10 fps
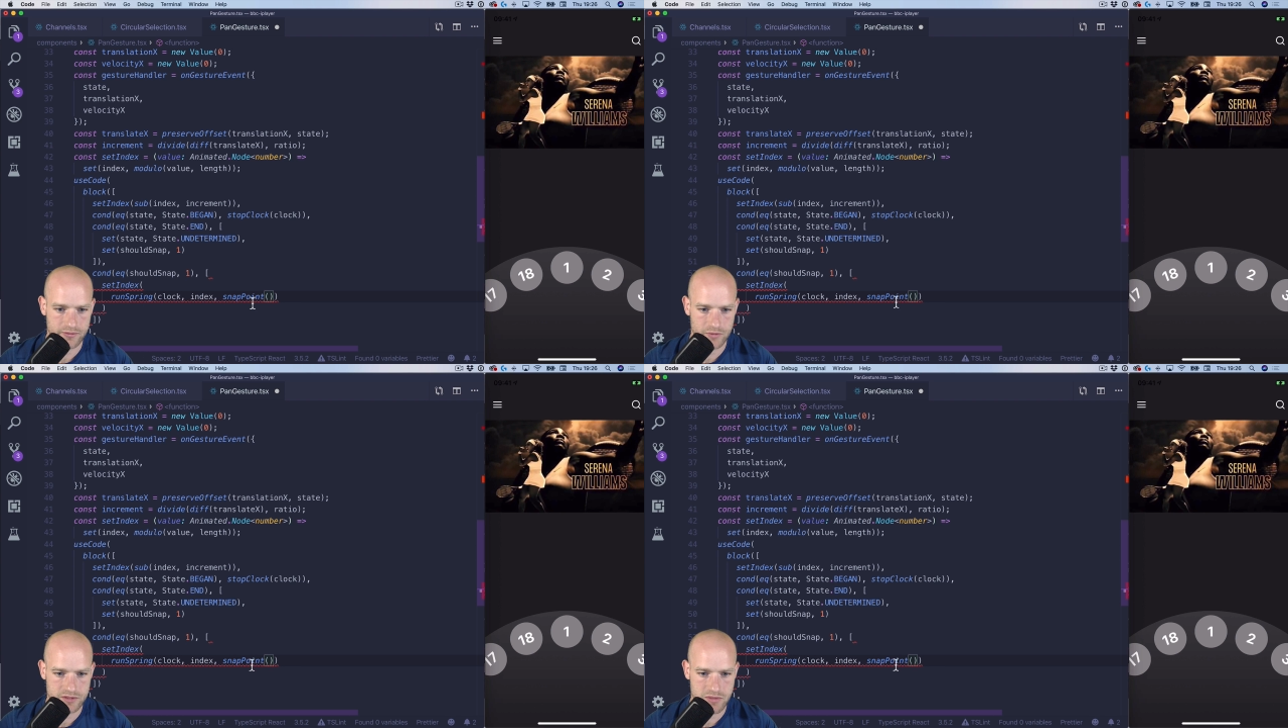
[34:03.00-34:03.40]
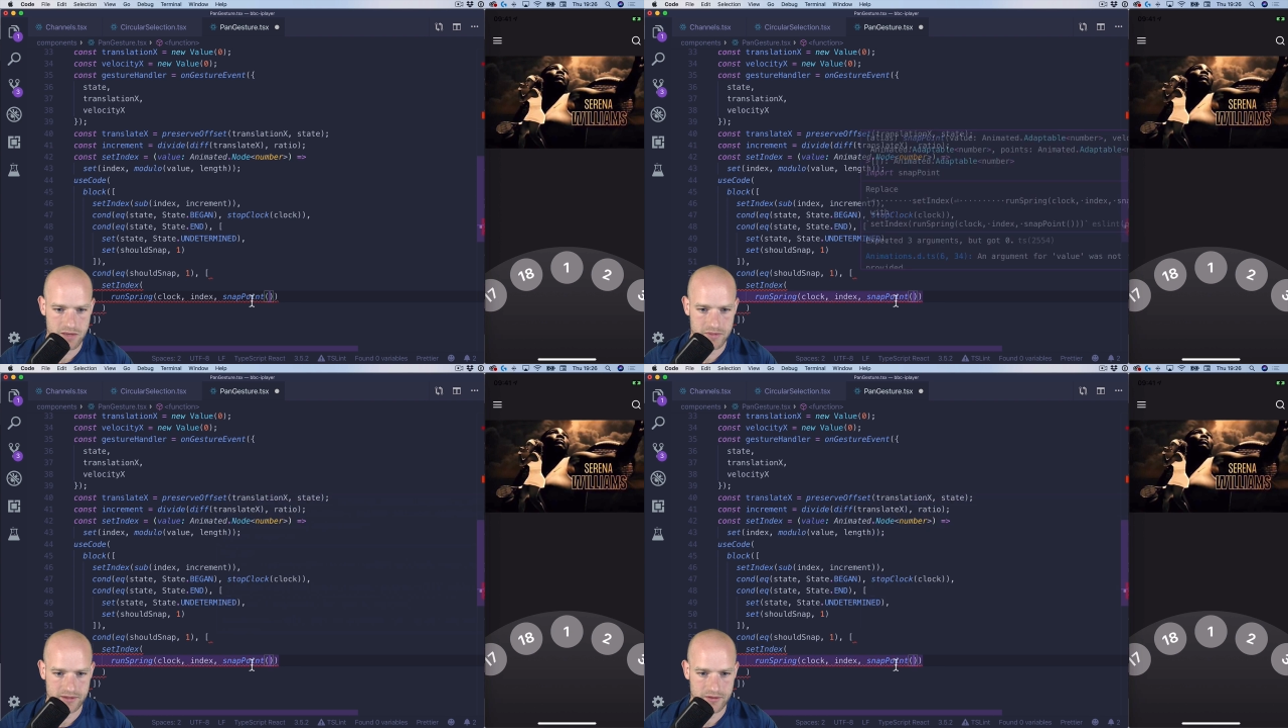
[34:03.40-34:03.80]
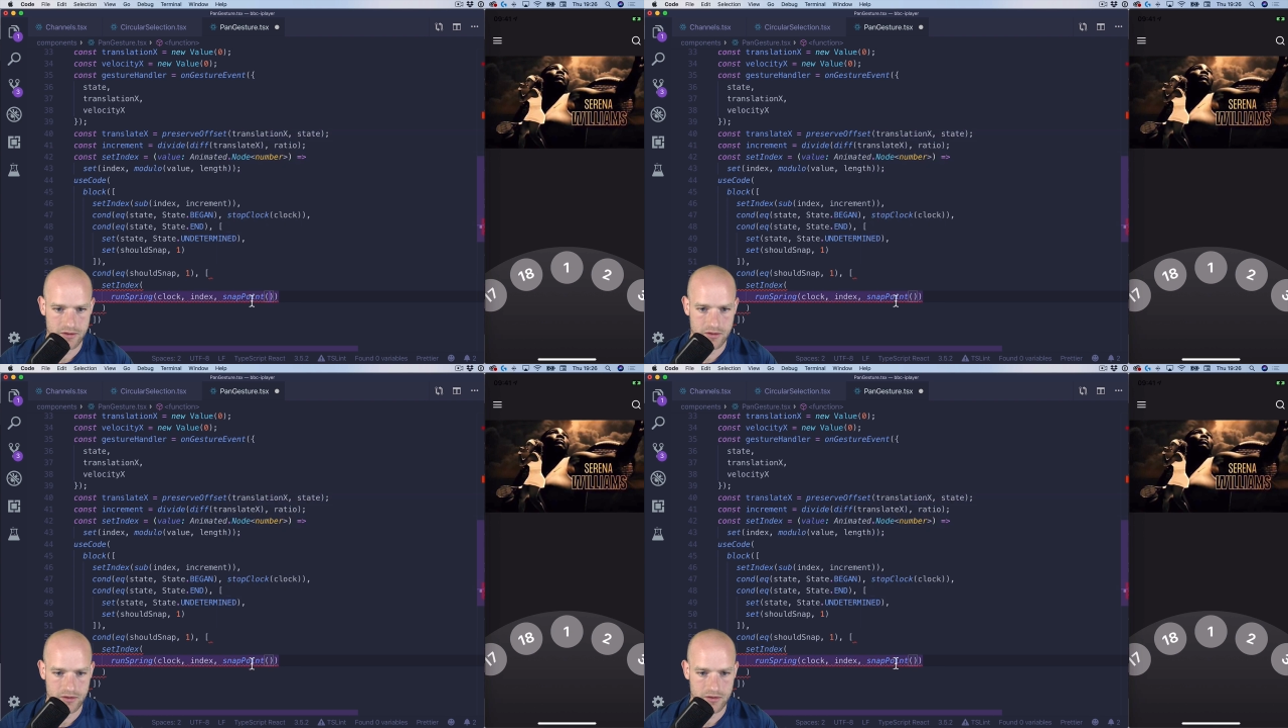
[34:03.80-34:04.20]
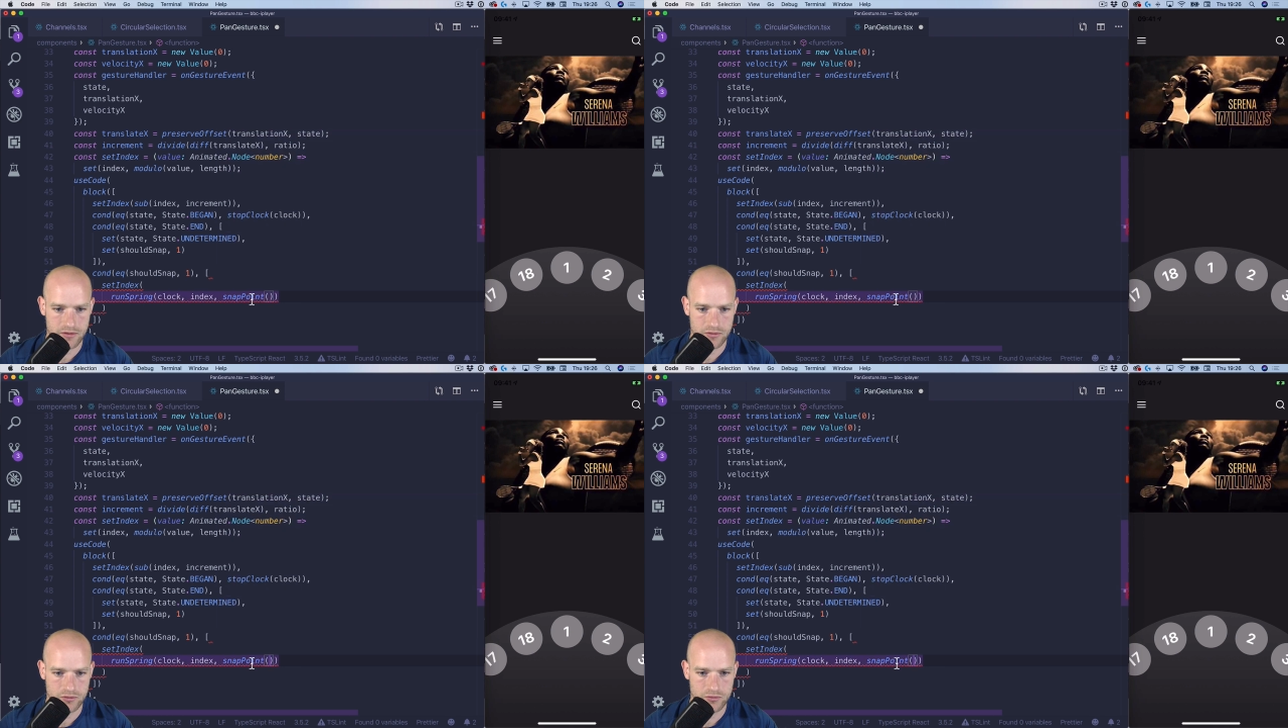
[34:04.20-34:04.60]
which parameter
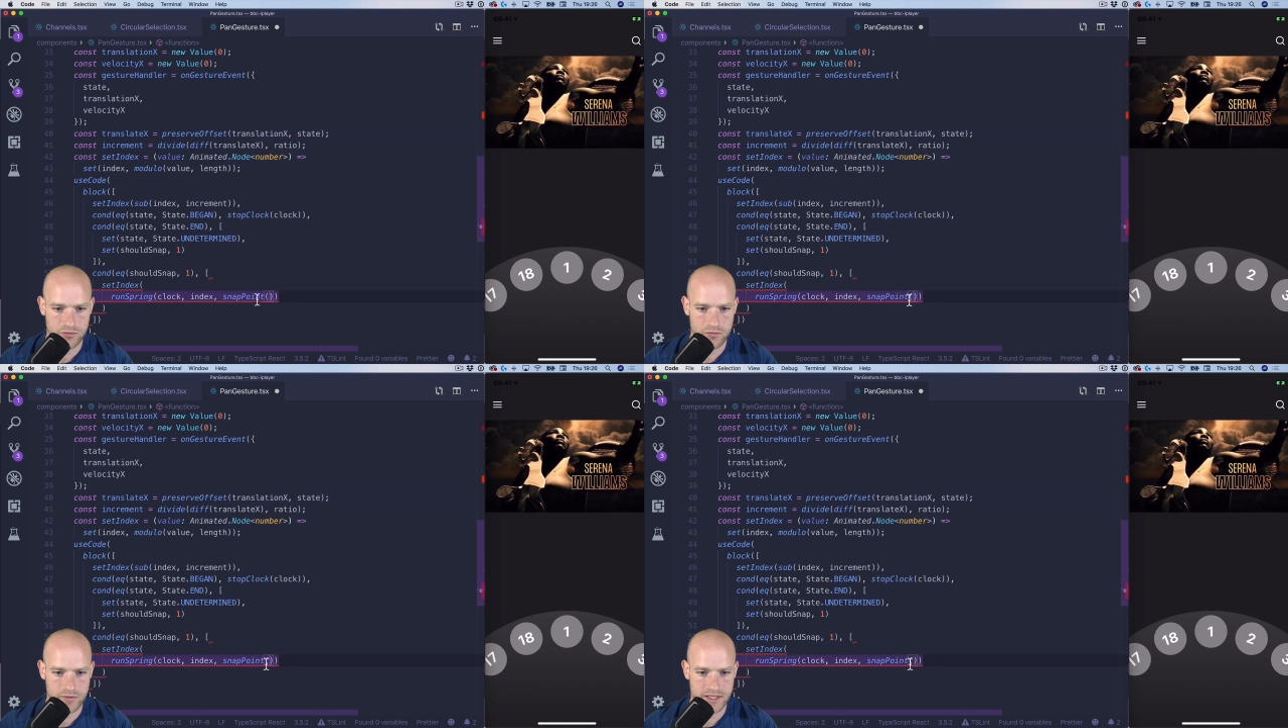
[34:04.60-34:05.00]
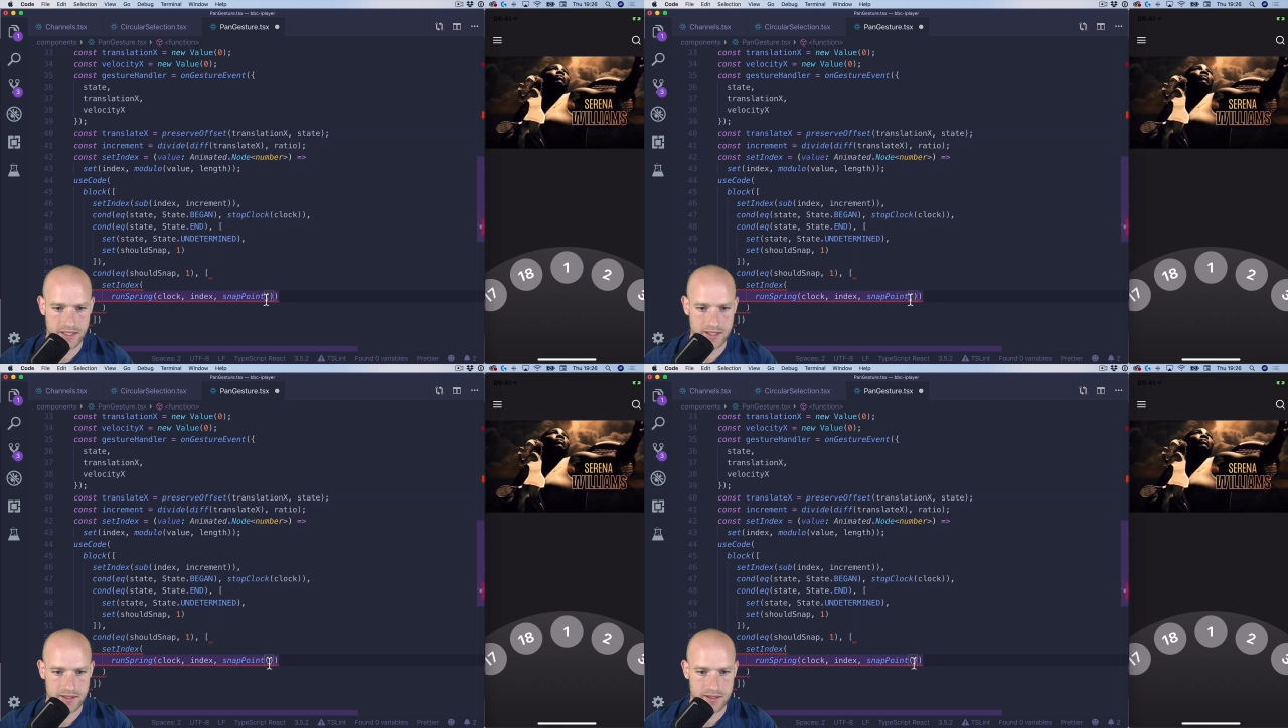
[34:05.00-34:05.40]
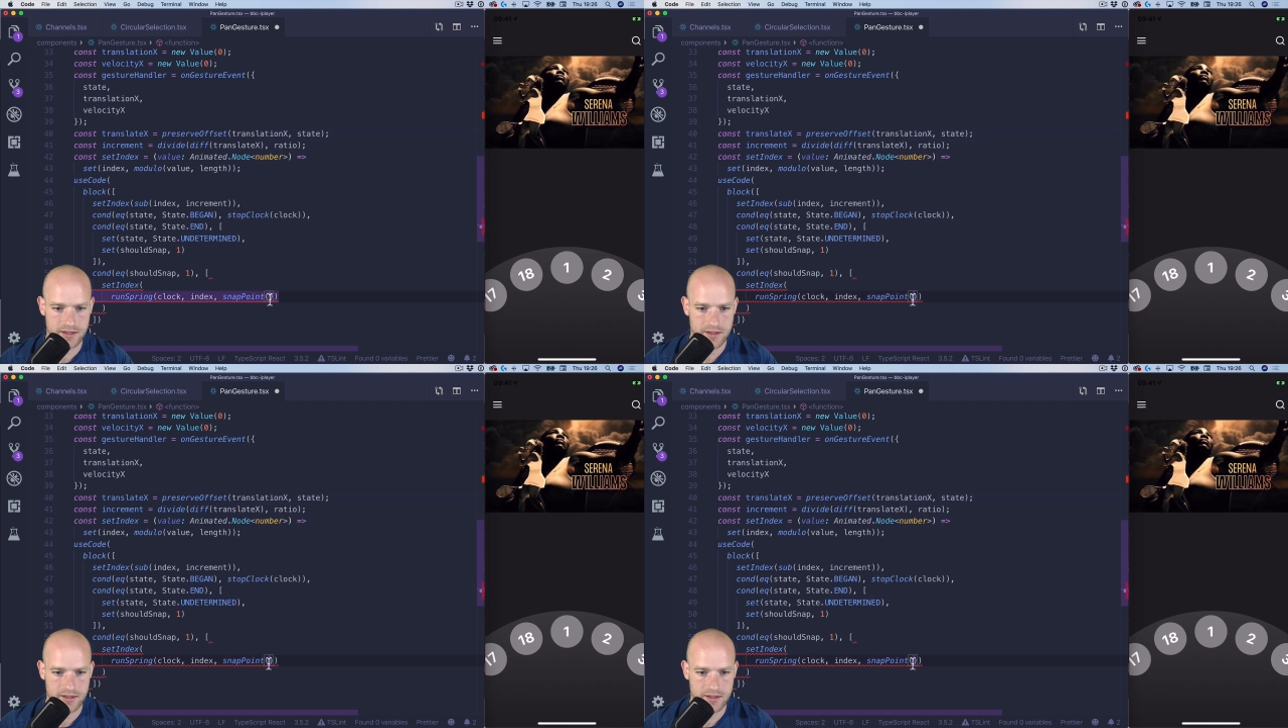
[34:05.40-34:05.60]
do we need?